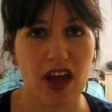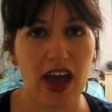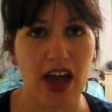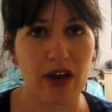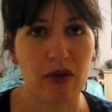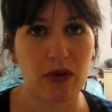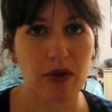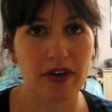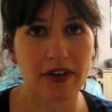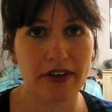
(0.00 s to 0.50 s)

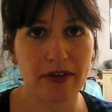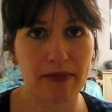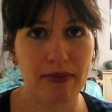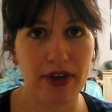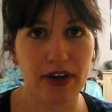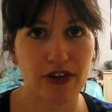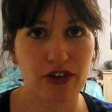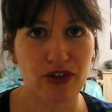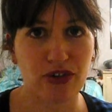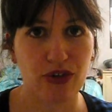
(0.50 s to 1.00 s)
I want to
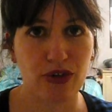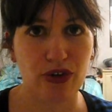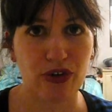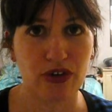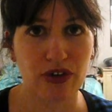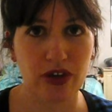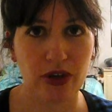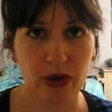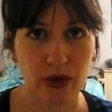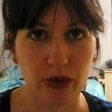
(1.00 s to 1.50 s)
make sure
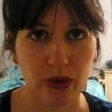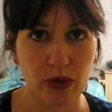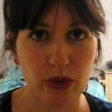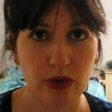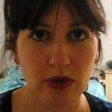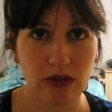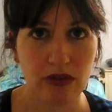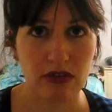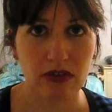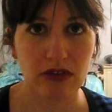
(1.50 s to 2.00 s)

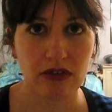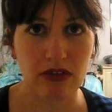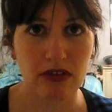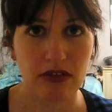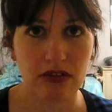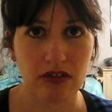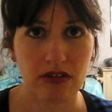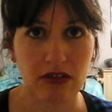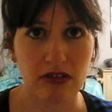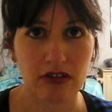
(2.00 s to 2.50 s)
you,
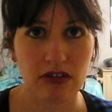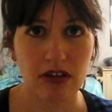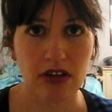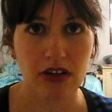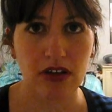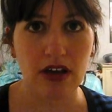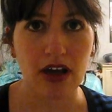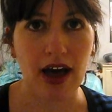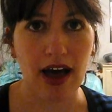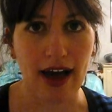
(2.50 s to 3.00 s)

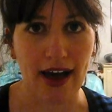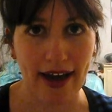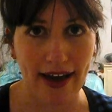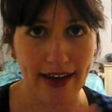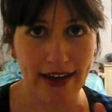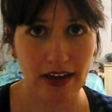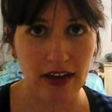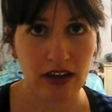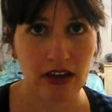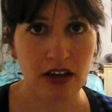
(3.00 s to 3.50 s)

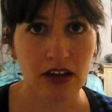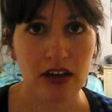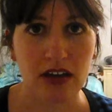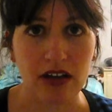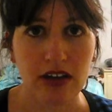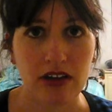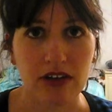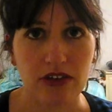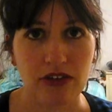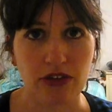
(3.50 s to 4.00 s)
I,
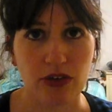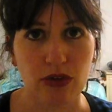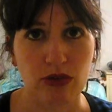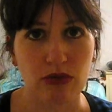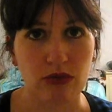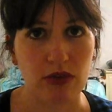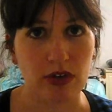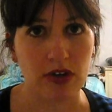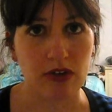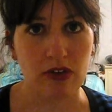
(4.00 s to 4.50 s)

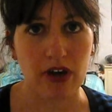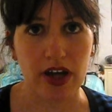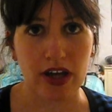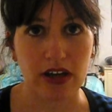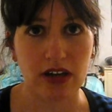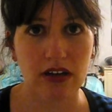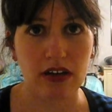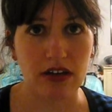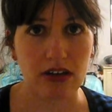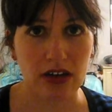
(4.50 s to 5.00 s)
don't
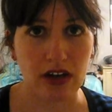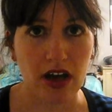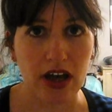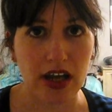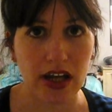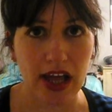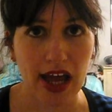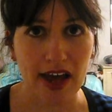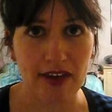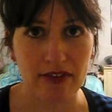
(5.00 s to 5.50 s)
regret
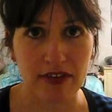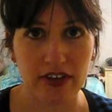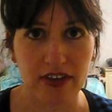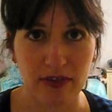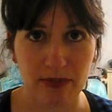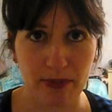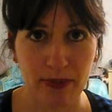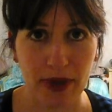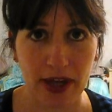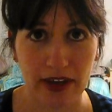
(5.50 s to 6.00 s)
not having
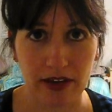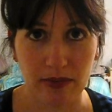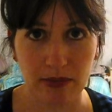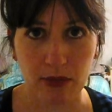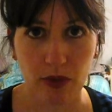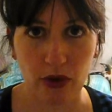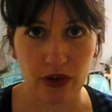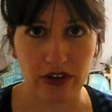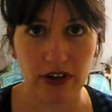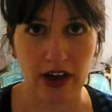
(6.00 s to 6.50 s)
spent
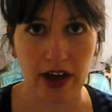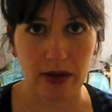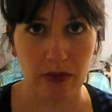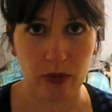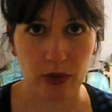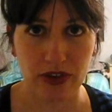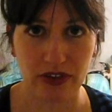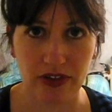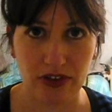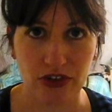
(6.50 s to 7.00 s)
more
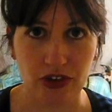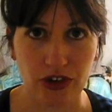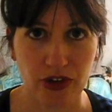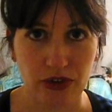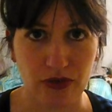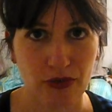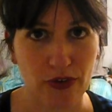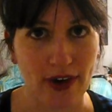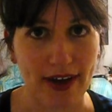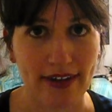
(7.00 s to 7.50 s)
time with such a
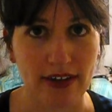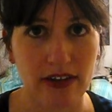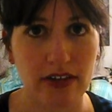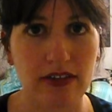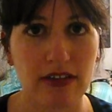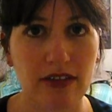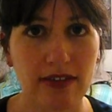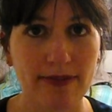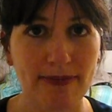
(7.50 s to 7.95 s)
good friend.